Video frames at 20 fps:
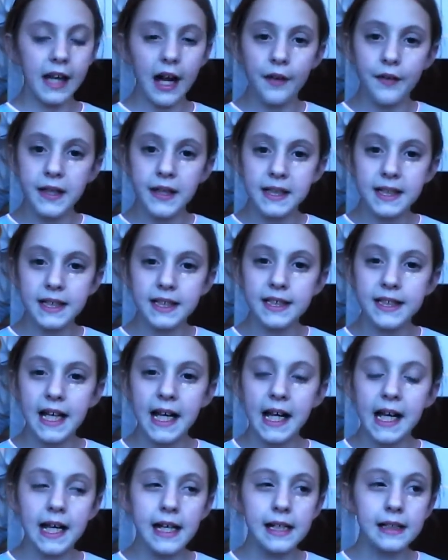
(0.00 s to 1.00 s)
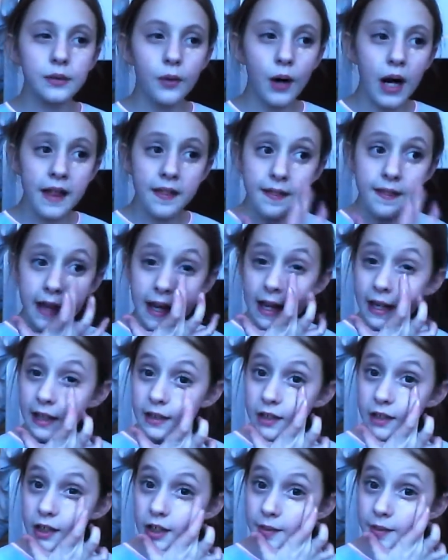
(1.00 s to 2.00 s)
Now this concealer is quite
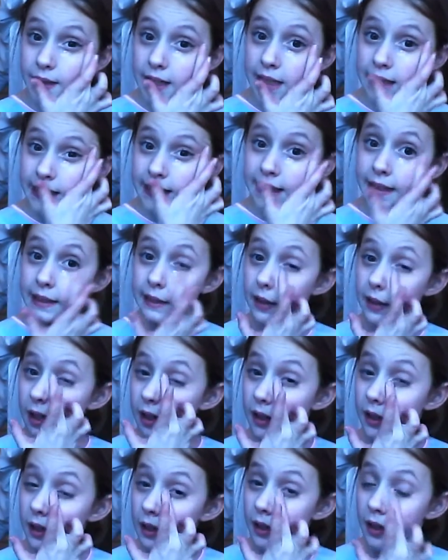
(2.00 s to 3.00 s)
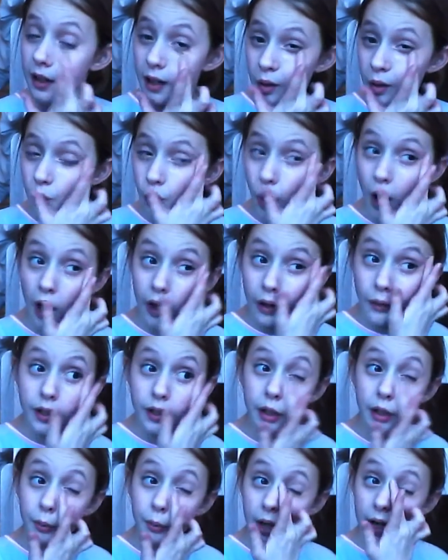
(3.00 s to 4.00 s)
thick, so you really need to work
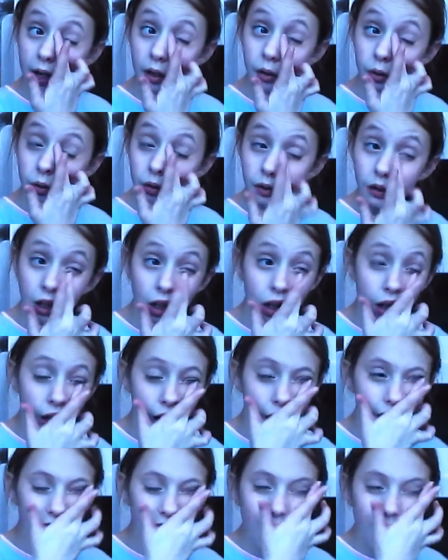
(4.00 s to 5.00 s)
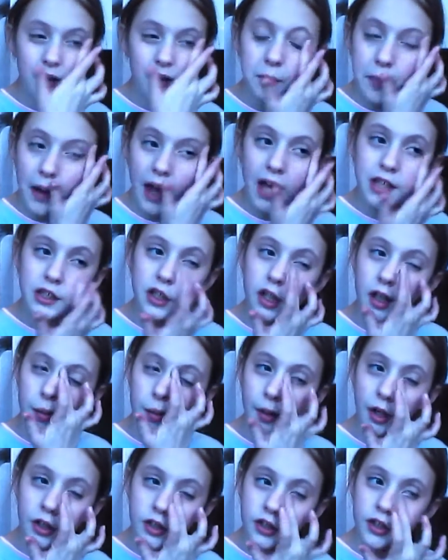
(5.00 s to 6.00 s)
with it well. Don't apply
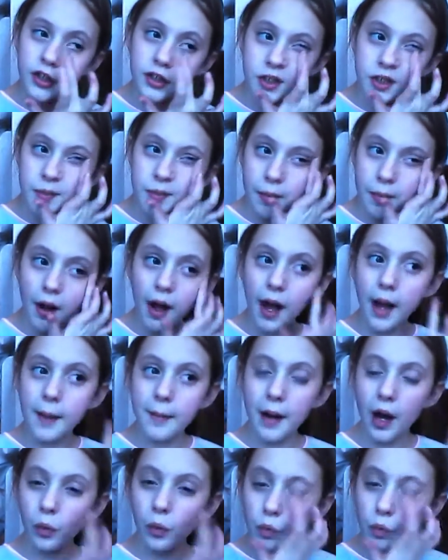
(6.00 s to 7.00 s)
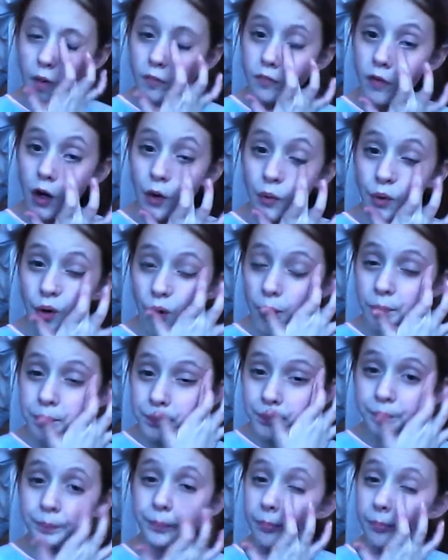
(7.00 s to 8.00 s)
too much, just apply about one roll
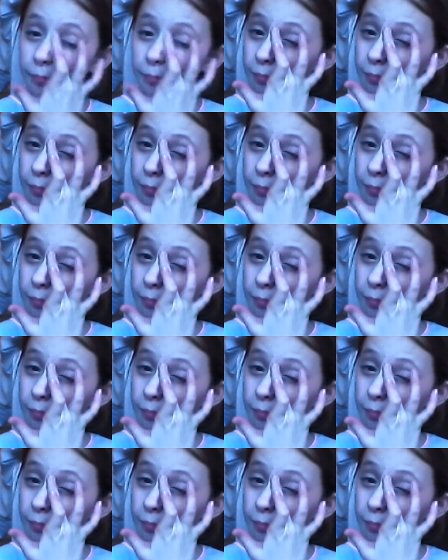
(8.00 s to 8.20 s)
on.